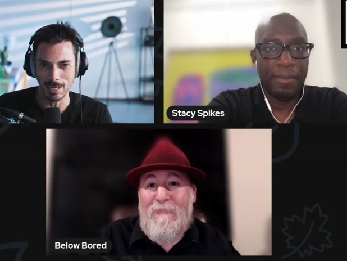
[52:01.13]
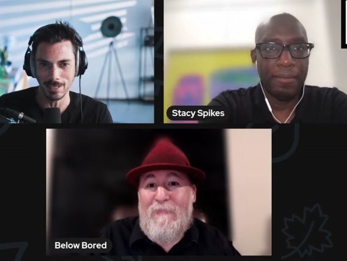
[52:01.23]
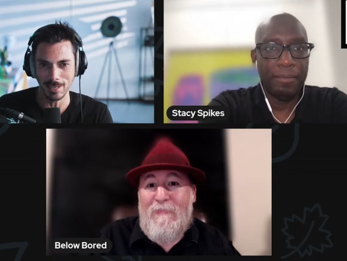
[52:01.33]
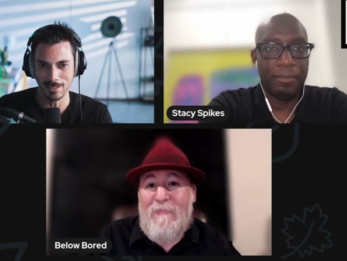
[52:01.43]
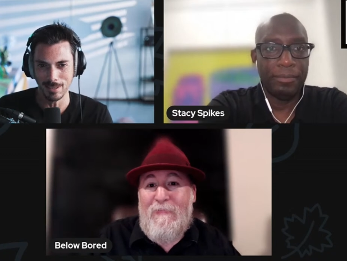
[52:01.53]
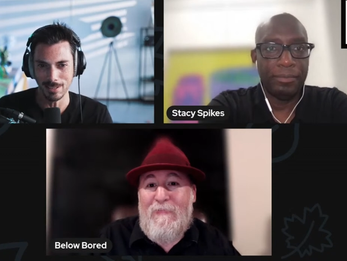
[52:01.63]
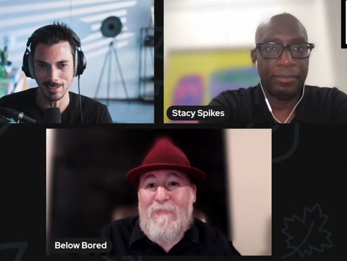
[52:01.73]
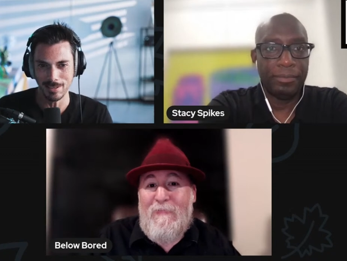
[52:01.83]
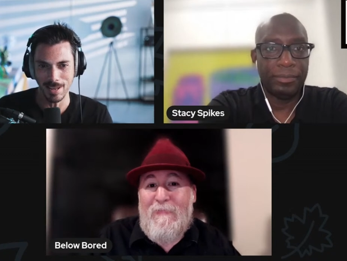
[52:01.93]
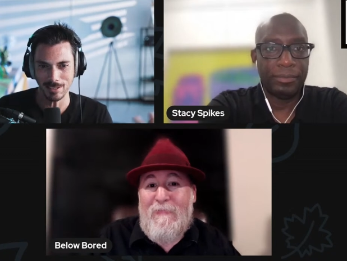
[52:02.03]
Speaker 1: it into this
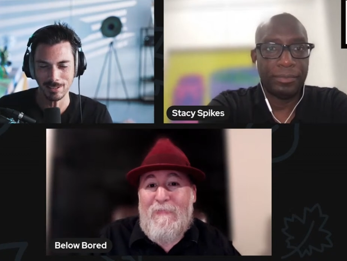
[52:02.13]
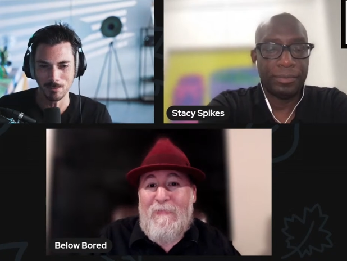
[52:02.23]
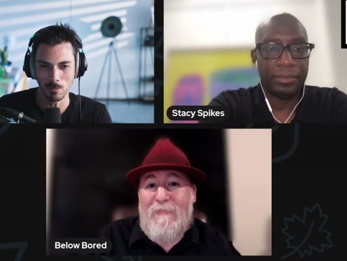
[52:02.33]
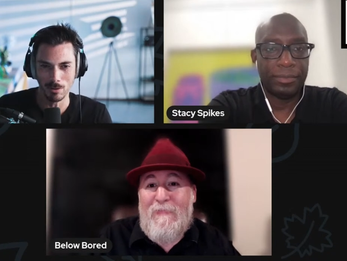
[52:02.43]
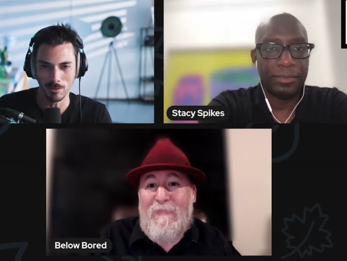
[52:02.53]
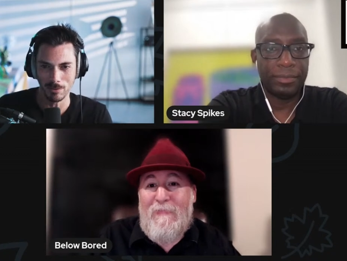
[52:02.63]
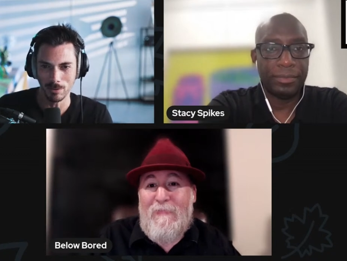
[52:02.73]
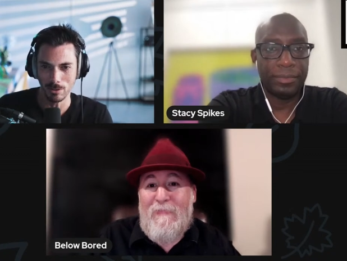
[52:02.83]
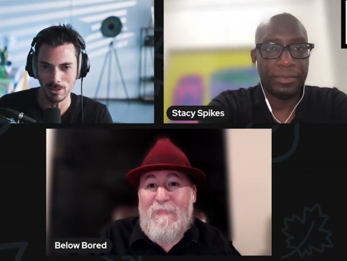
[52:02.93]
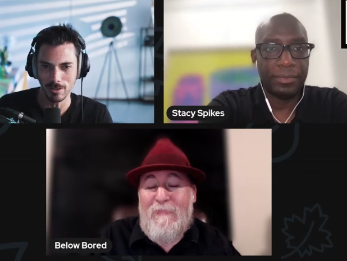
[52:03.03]
next beautiful
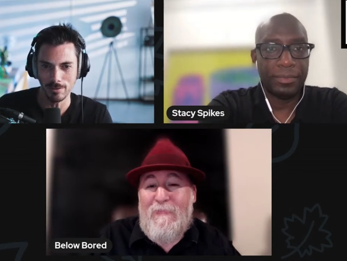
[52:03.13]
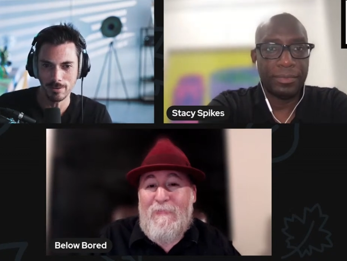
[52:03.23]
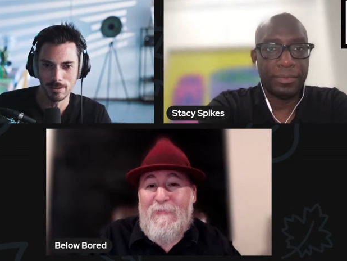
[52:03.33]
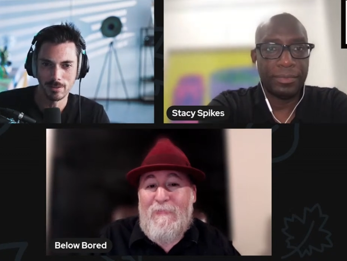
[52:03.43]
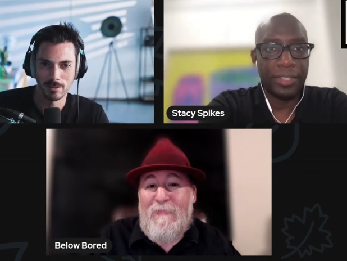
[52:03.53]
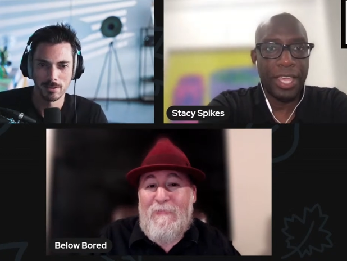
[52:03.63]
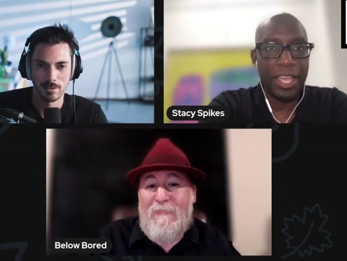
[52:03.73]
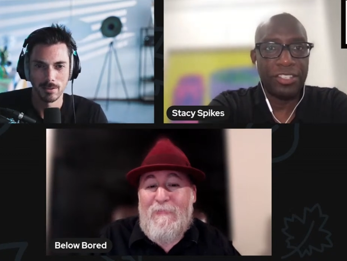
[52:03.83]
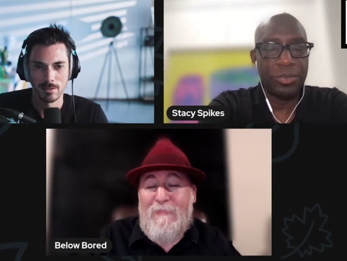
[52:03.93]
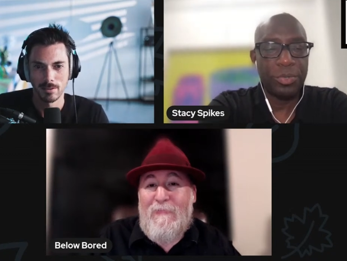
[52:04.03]
evolution?
Speaker 2: Yeah,
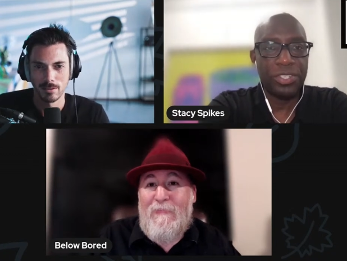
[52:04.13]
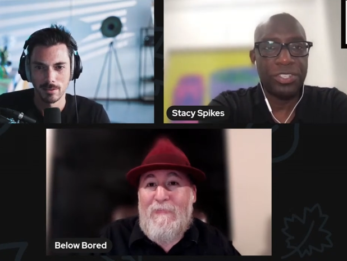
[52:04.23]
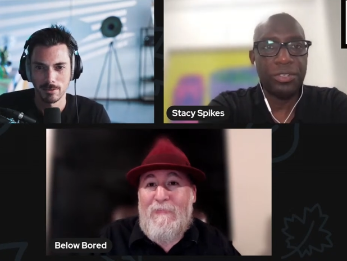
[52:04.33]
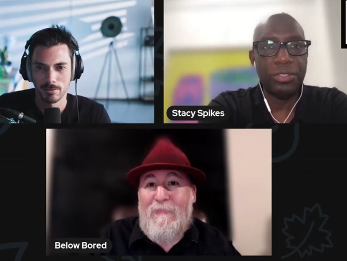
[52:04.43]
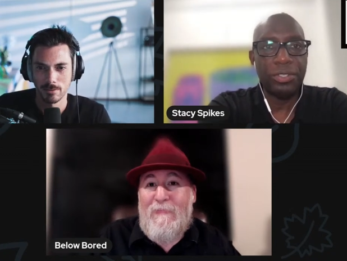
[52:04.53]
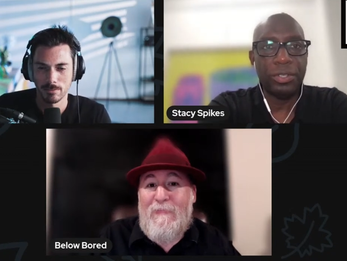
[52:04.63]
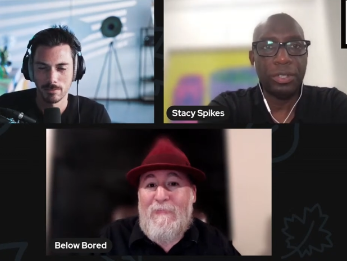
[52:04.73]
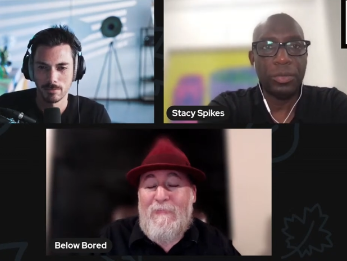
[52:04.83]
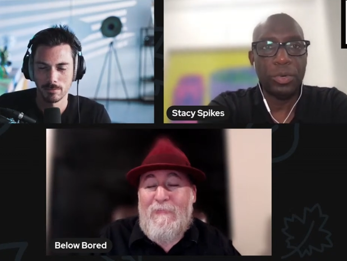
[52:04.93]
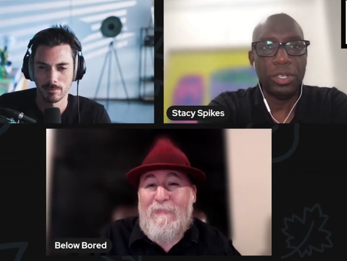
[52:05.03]
so we're
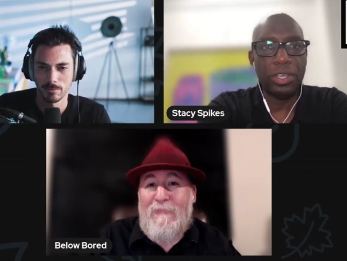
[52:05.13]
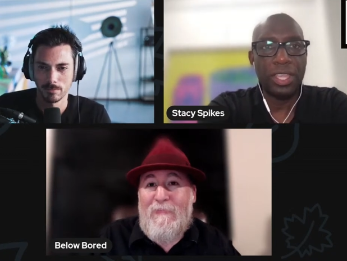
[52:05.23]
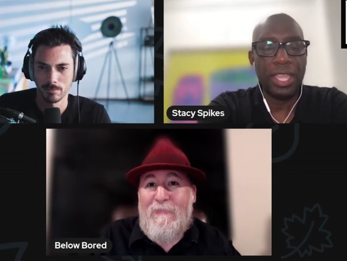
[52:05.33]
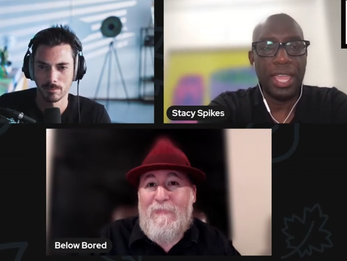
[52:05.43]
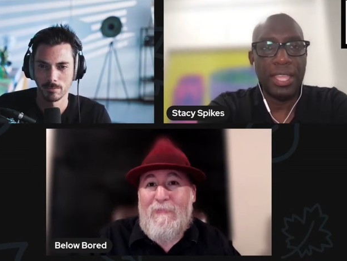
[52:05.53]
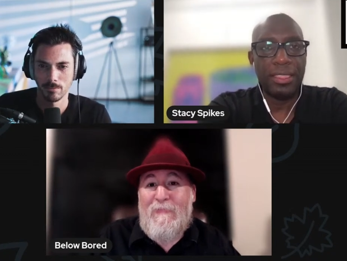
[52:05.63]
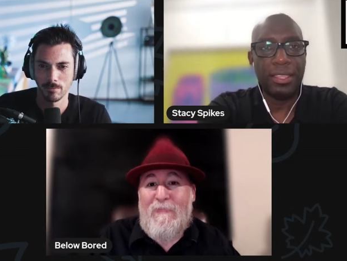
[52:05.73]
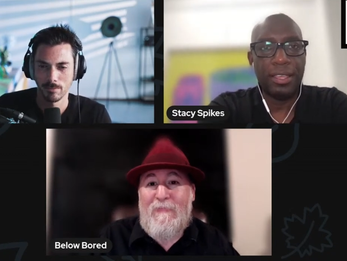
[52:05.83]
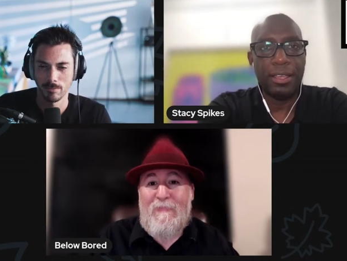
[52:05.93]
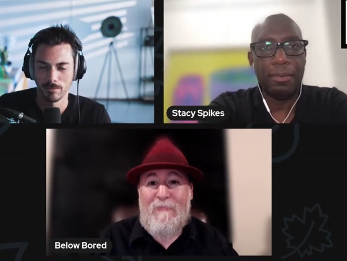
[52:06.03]
still we're looking at
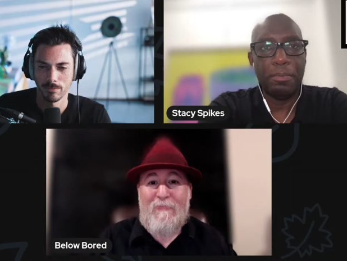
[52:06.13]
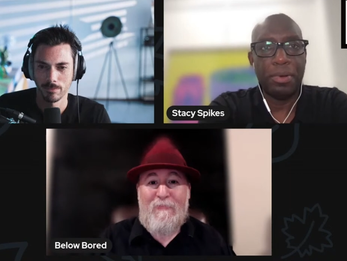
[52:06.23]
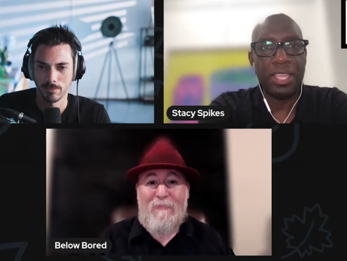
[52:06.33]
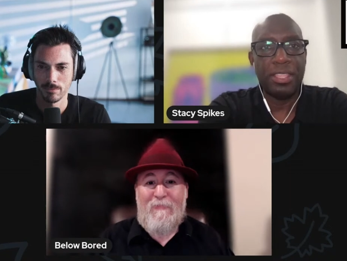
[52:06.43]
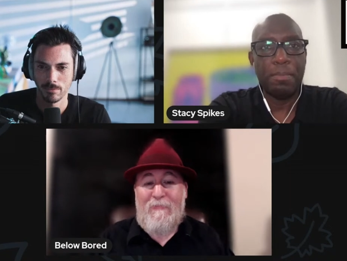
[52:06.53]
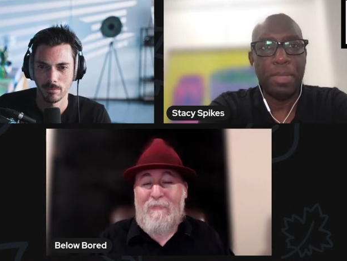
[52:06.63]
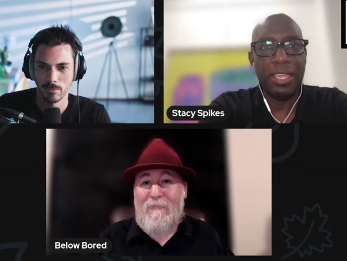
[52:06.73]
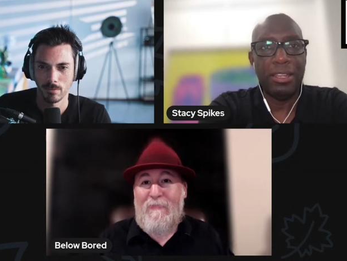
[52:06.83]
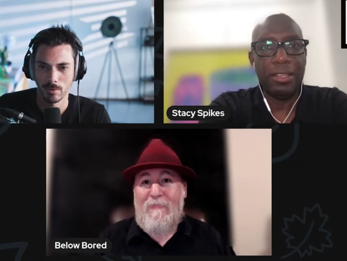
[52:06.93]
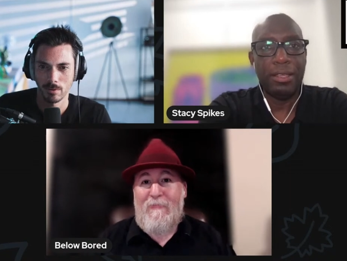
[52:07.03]
the bringing the
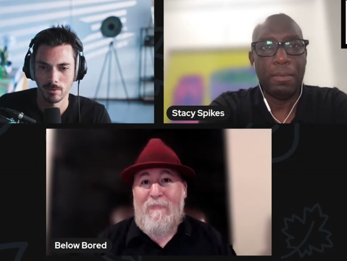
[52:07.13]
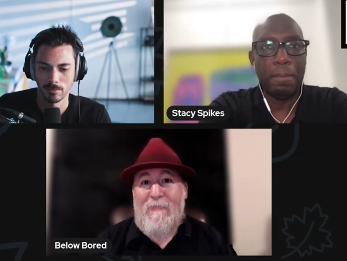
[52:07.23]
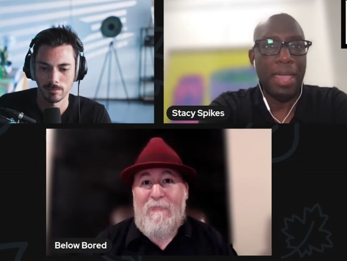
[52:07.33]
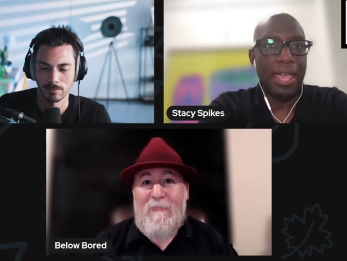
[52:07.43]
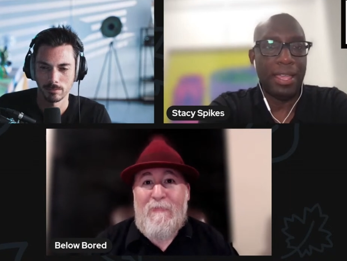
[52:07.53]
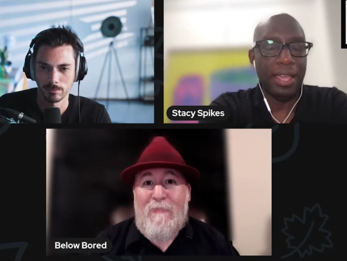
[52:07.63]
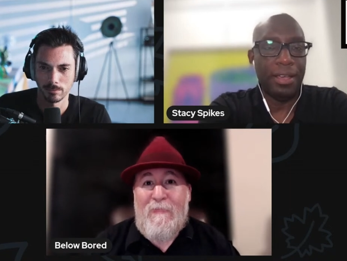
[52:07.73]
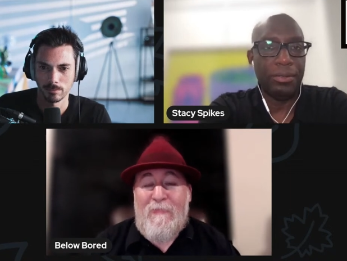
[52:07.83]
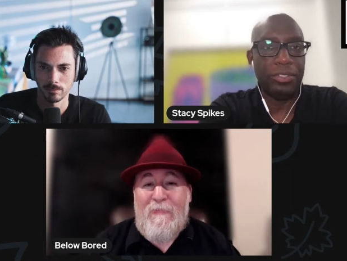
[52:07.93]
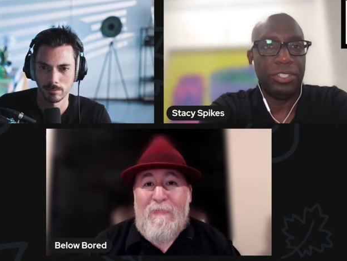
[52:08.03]
beta back
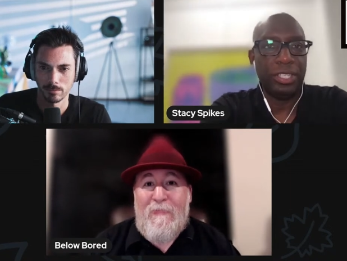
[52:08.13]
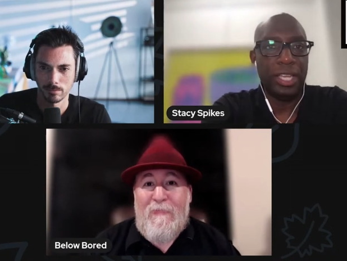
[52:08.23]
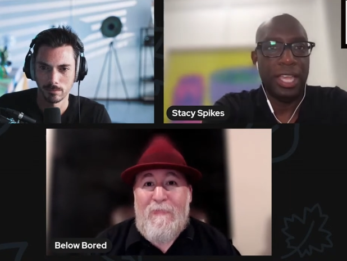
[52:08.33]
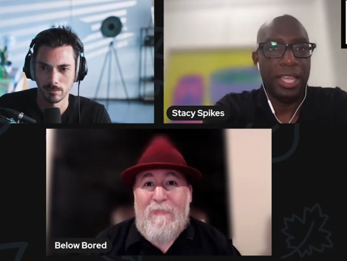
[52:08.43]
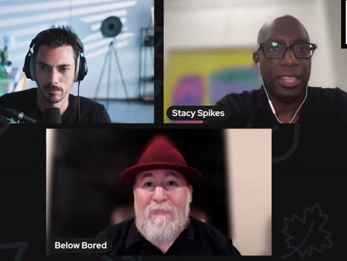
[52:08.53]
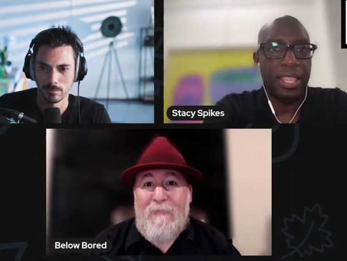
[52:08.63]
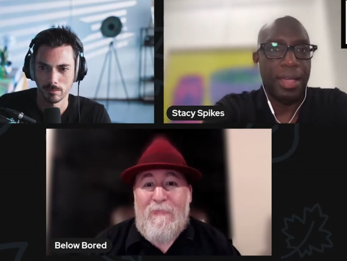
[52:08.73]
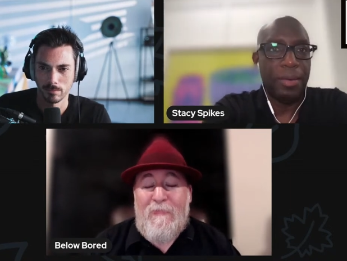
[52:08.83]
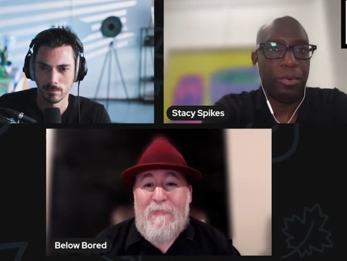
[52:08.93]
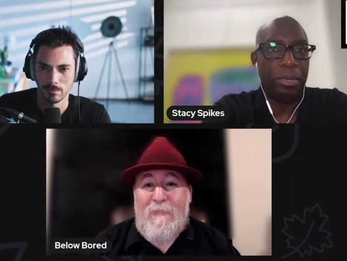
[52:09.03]
out, and
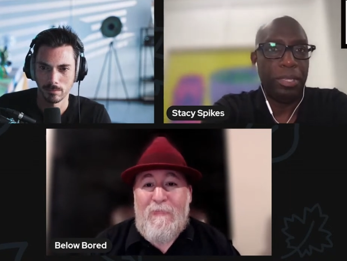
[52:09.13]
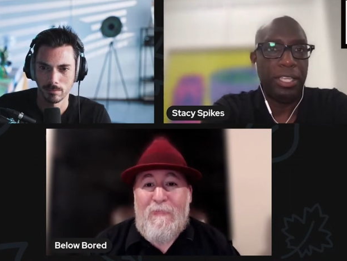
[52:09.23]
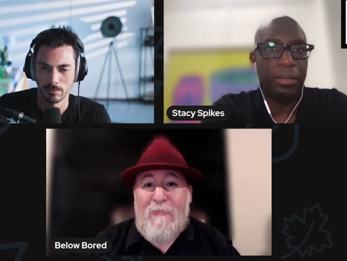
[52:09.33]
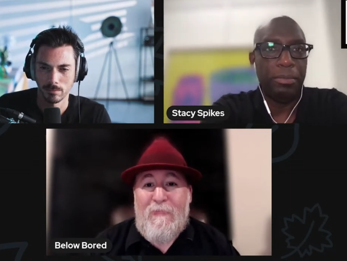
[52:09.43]
that will be